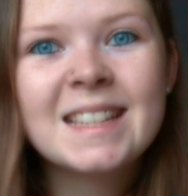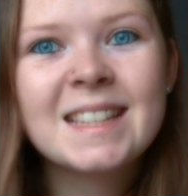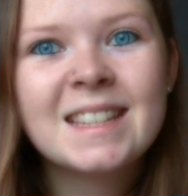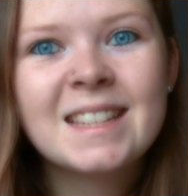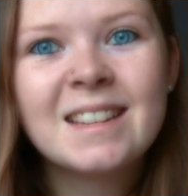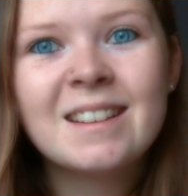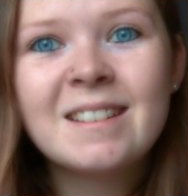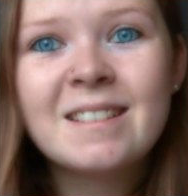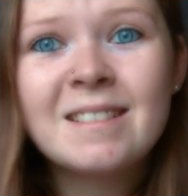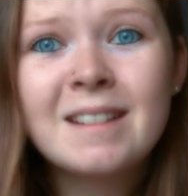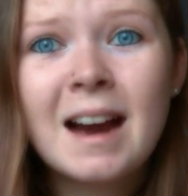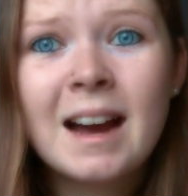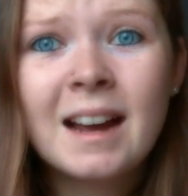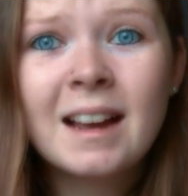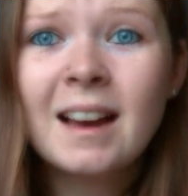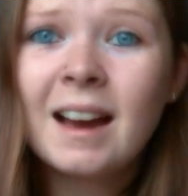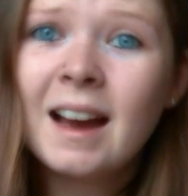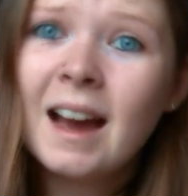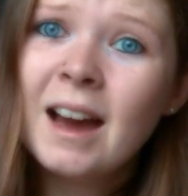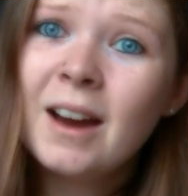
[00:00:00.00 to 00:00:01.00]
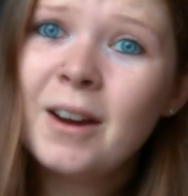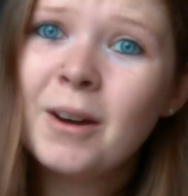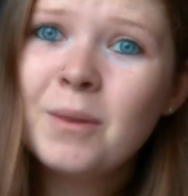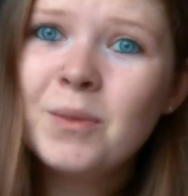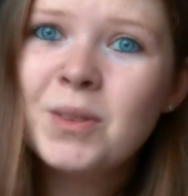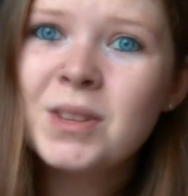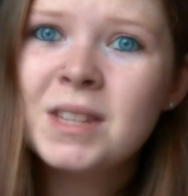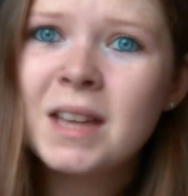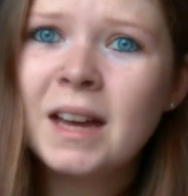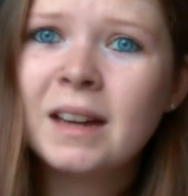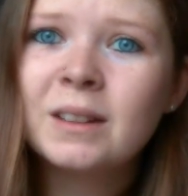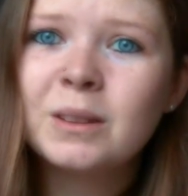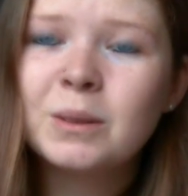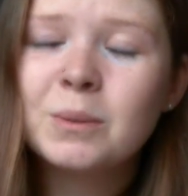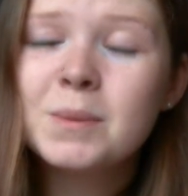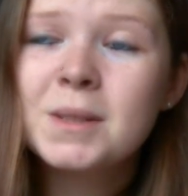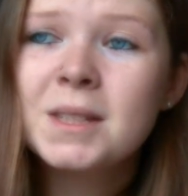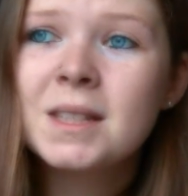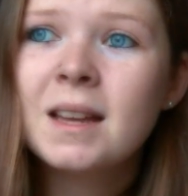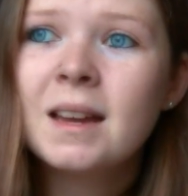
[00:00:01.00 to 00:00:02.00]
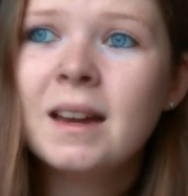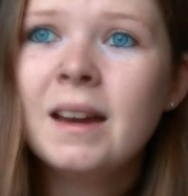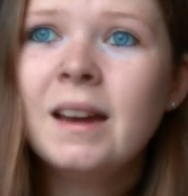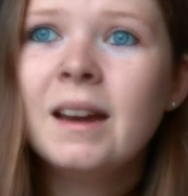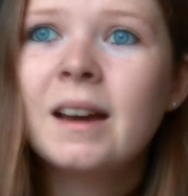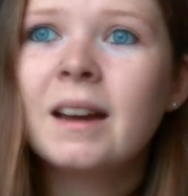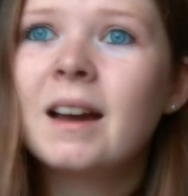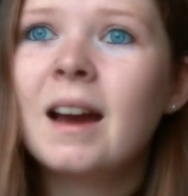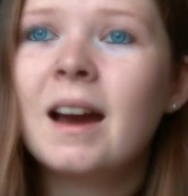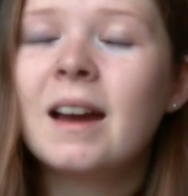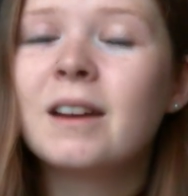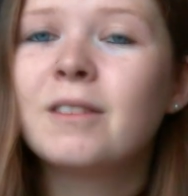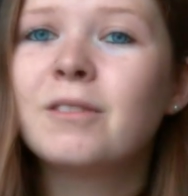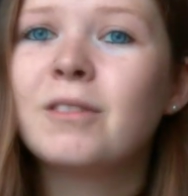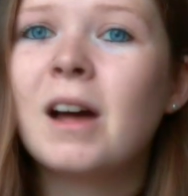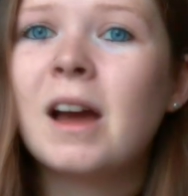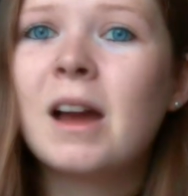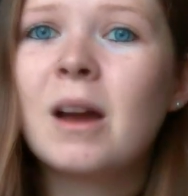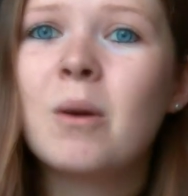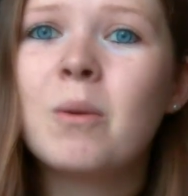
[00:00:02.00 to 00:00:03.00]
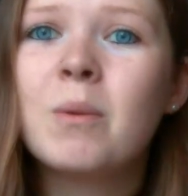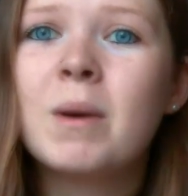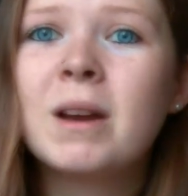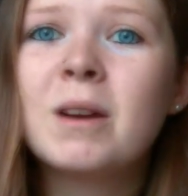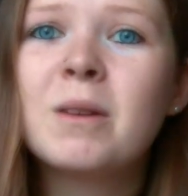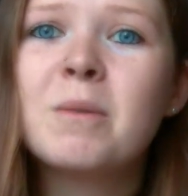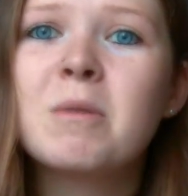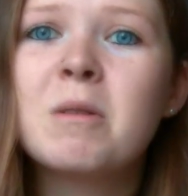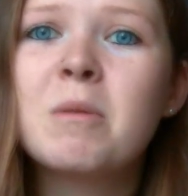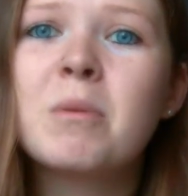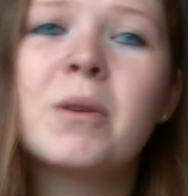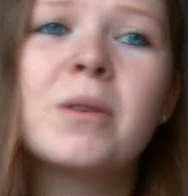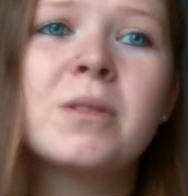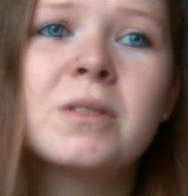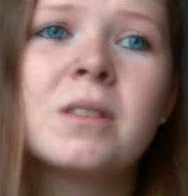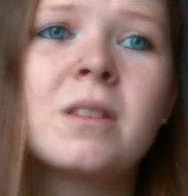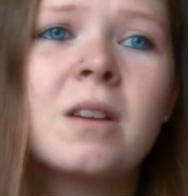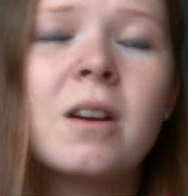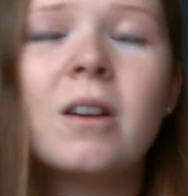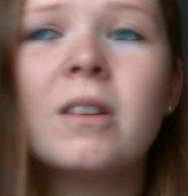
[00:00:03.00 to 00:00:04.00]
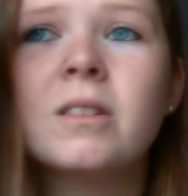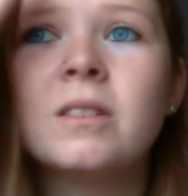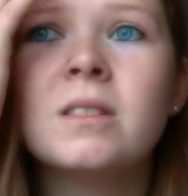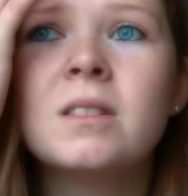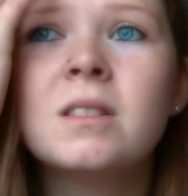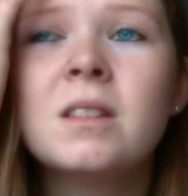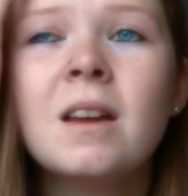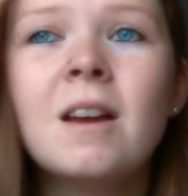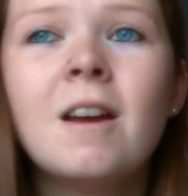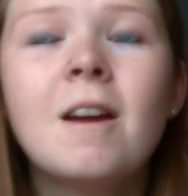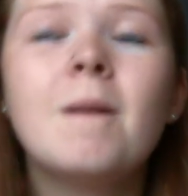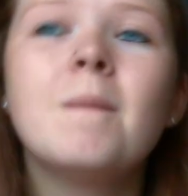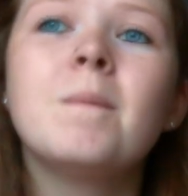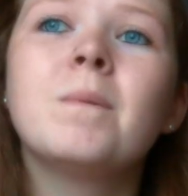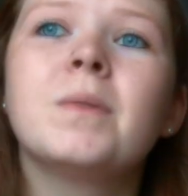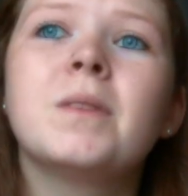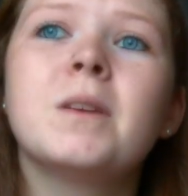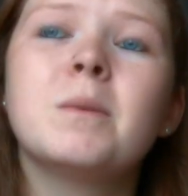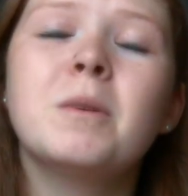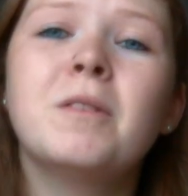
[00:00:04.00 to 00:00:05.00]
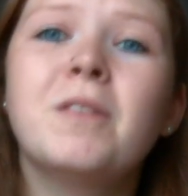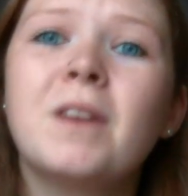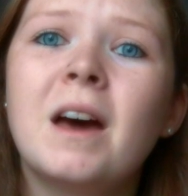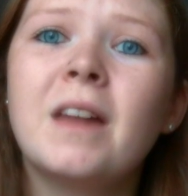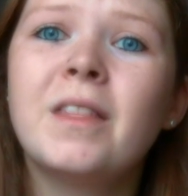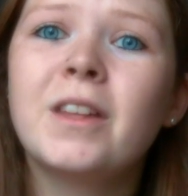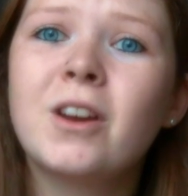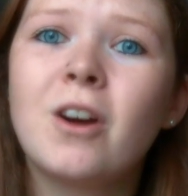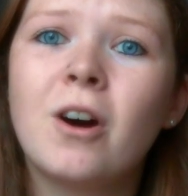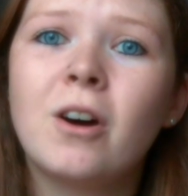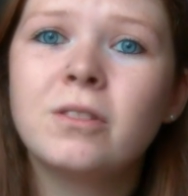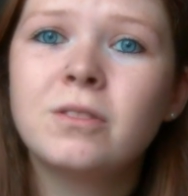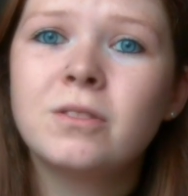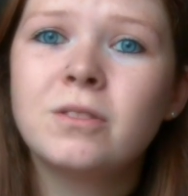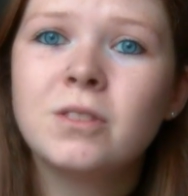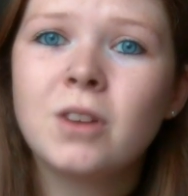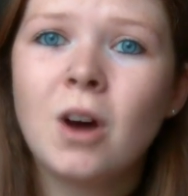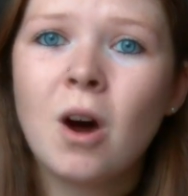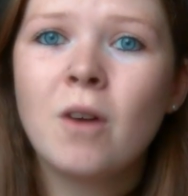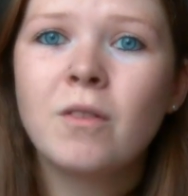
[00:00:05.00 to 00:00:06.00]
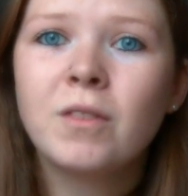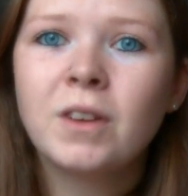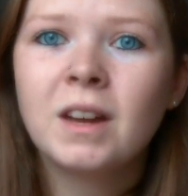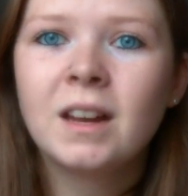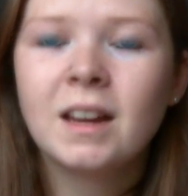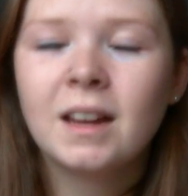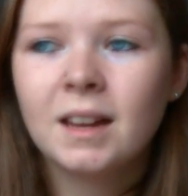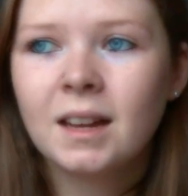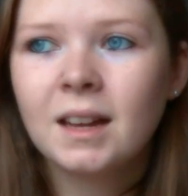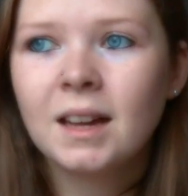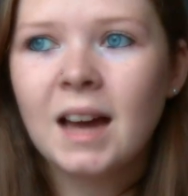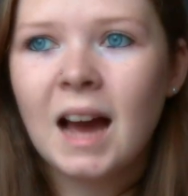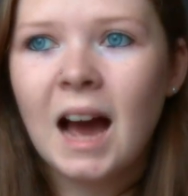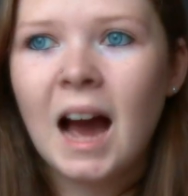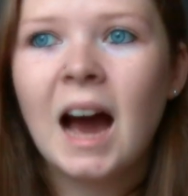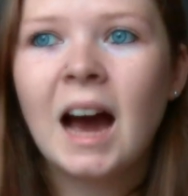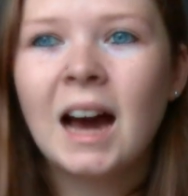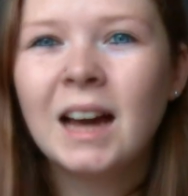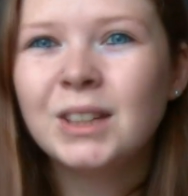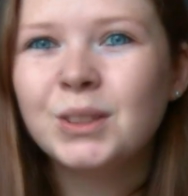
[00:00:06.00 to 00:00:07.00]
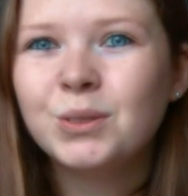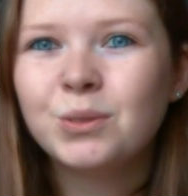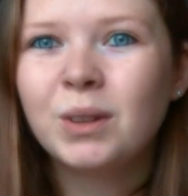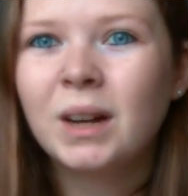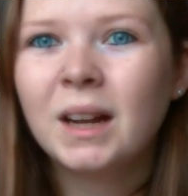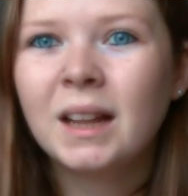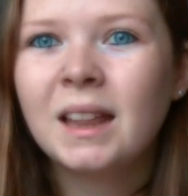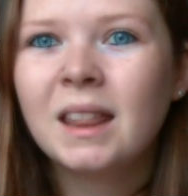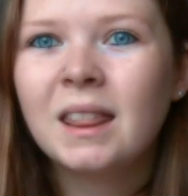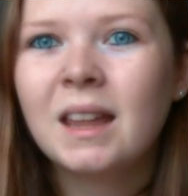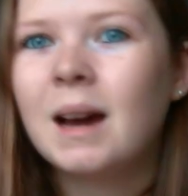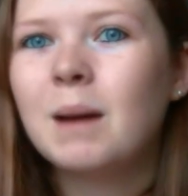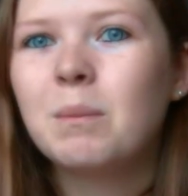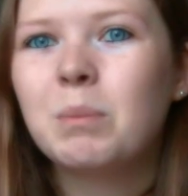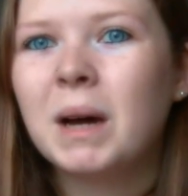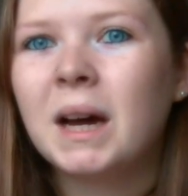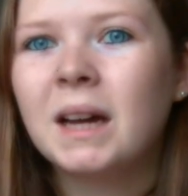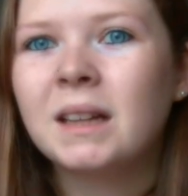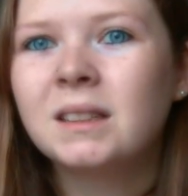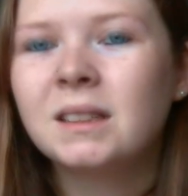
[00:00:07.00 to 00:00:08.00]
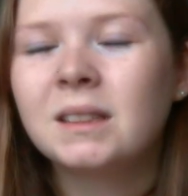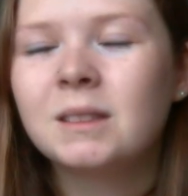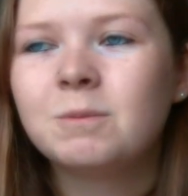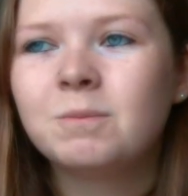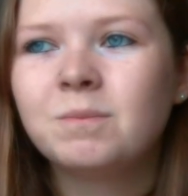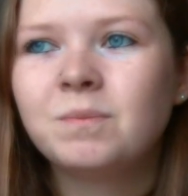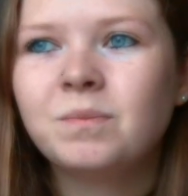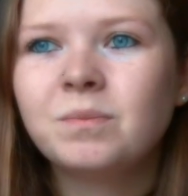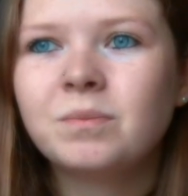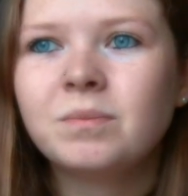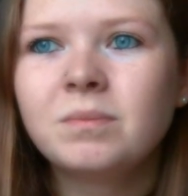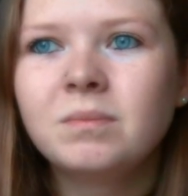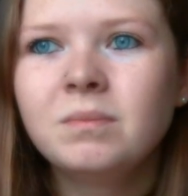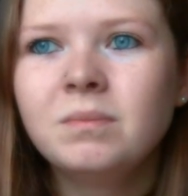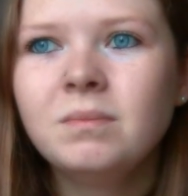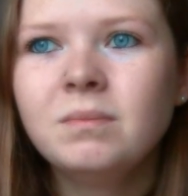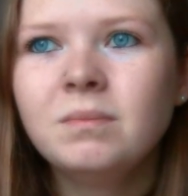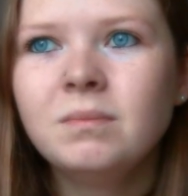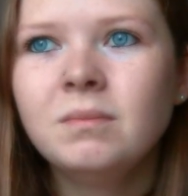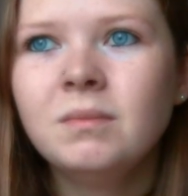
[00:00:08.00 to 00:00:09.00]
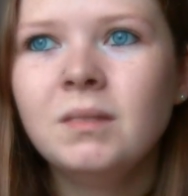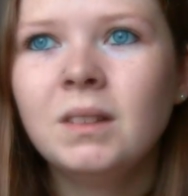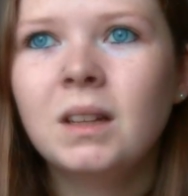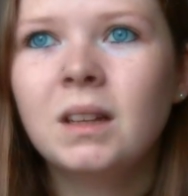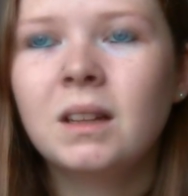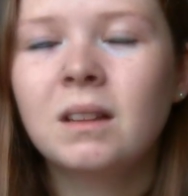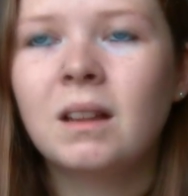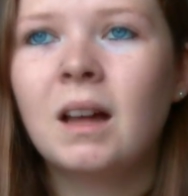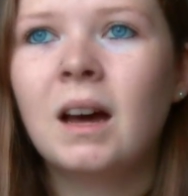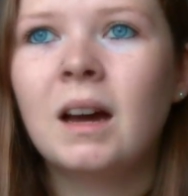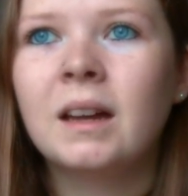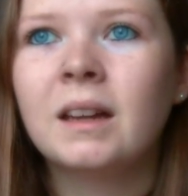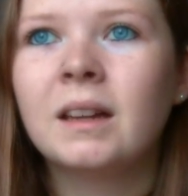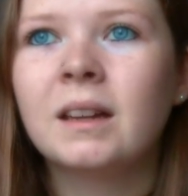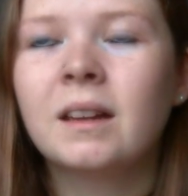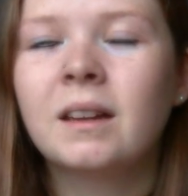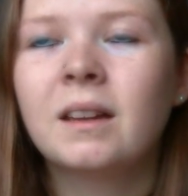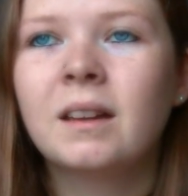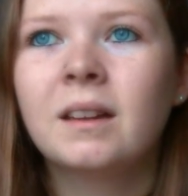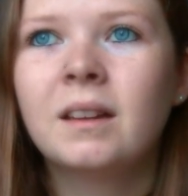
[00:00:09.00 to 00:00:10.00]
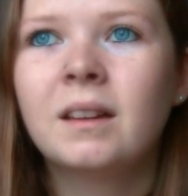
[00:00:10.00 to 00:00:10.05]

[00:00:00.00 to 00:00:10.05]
So I hope this helps kind of like weigh up your pros and cons. To be fair, the cons of it aren't really that bad. Like,